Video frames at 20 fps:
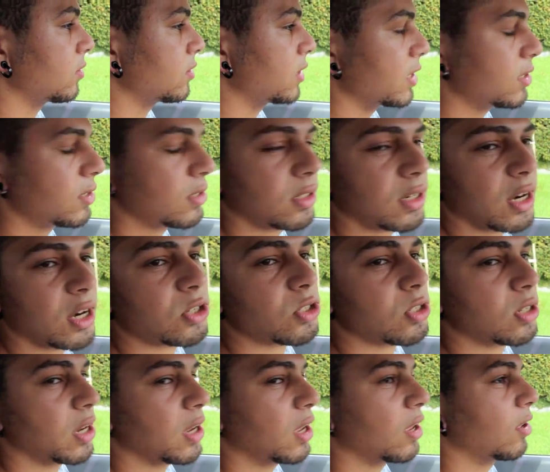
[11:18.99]

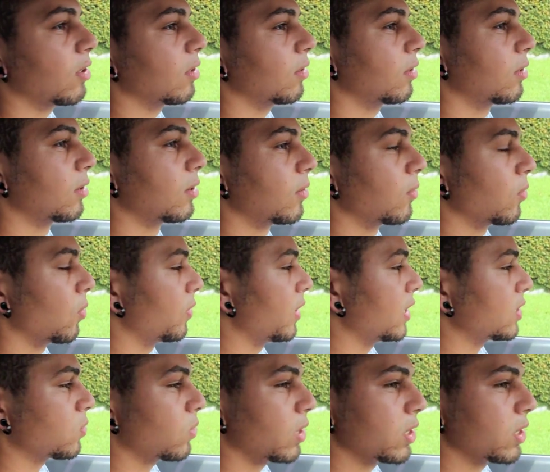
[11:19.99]
destination hell. Well, that's